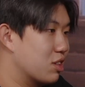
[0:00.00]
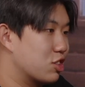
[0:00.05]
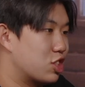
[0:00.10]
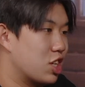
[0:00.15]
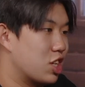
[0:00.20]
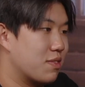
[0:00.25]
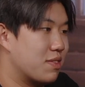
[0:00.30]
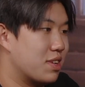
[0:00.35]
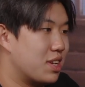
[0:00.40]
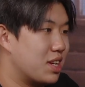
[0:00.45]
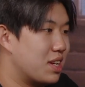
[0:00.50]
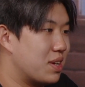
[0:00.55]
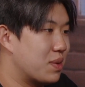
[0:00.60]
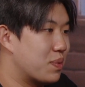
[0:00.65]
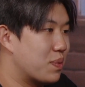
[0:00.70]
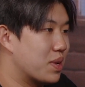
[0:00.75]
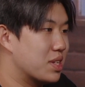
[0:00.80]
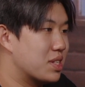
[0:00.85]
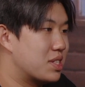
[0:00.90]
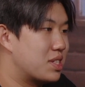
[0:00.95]
longevity
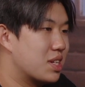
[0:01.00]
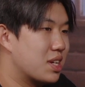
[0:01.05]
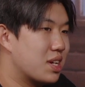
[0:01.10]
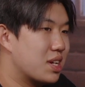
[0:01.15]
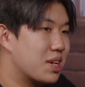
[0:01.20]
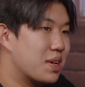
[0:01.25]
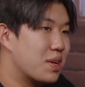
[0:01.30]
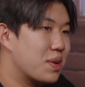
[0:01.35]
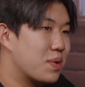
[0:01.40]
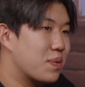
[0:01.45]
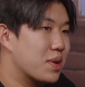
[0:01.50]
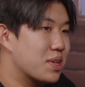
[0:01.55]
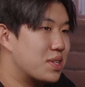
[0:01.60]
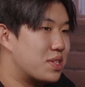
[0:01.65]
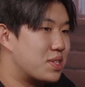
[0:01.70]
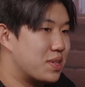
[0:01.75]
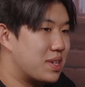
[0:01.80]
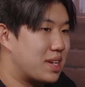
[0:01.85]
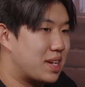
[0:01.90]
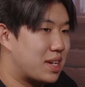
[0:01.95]
was
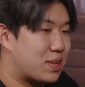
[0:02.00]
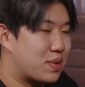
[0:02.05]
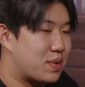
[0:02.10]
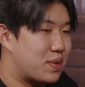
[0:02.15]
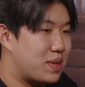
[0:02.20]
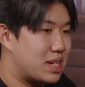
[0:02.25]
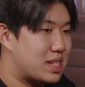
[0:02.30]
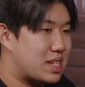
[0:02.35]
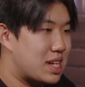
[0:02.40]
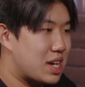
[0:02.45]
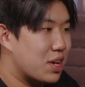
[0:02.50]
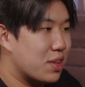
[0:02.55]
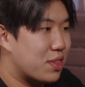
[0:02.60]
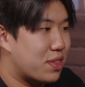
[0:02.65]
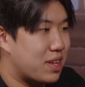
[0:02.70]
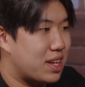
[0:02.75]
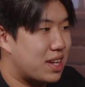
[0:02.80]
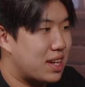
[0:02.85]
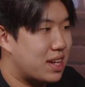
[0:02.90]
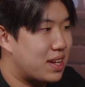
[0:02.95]
to increase
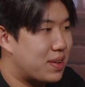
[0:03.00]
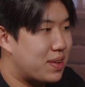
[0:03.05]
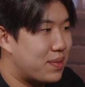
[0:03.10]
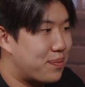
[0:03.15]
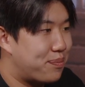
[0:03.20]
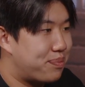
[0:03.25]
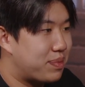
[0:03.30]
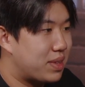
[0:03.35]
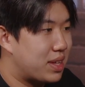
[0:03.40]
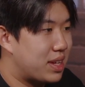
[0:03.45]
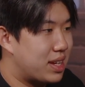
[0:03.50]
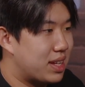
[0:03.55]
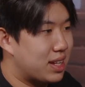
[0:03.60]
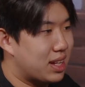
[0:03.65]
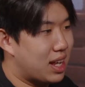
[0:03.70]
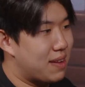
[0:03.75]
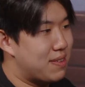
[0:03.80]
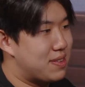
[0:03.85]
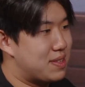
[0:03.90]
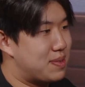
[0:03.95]
healthy
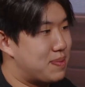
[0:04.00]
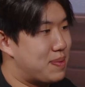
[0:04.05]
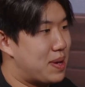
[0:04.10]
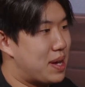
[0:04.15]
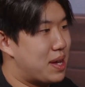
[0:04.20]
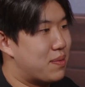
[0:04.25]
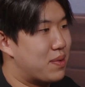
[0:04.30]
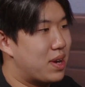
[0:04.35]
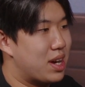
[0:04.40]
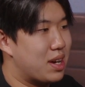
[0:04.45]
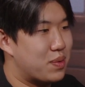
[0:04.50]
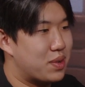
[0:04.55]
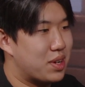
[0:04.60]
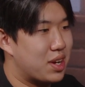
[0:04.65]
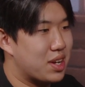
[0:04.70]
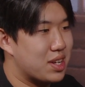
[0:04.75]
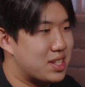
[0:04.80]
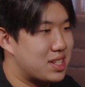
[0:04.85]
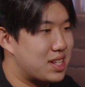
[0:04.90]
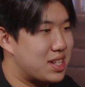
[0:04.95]
lifespan, right? We're
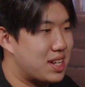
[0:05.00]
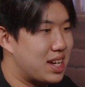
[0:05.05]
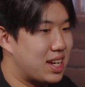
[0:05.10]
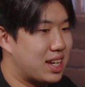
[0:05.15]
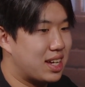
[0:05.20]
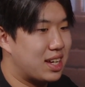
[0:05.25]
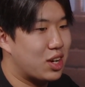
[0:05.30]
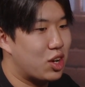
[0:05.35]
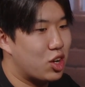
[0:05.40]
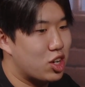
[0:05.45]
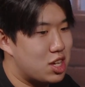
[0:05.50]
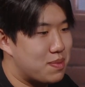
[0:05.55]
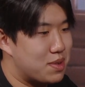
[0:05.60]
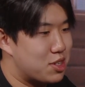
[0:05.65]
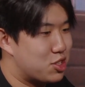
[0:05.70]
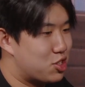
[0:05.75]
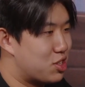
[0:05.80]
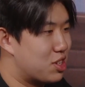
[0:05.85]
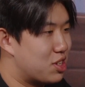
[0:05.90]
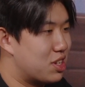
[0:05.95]
not saying,
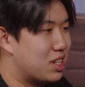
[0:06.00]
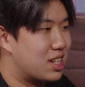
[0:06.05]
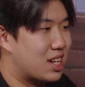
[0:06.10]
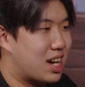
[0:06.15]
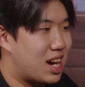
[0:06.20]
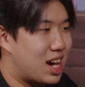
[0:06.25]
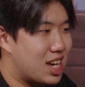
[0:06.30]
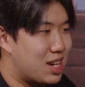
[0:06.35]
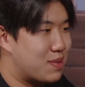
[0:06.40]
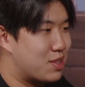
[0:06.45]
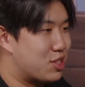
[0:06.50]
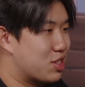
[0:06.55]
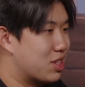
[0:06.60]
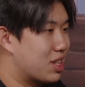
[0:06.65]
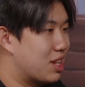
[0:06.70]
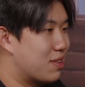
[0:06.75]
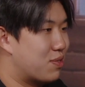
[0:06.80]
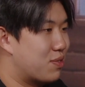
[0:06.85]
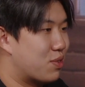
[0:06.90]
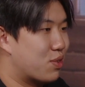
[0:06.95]
humans shouldn't die, humans
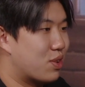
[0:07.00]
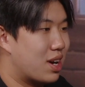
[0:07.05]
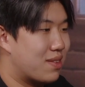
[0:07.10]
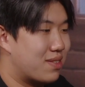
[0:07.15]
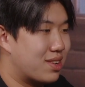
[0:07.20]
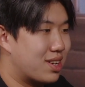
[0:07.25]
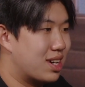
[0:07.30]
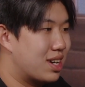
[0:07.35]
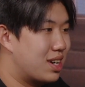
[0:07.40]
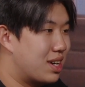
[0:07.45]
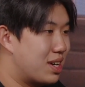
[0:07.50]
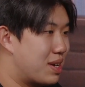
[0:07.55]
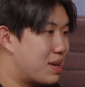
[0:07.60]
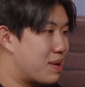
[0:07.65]
should live forever.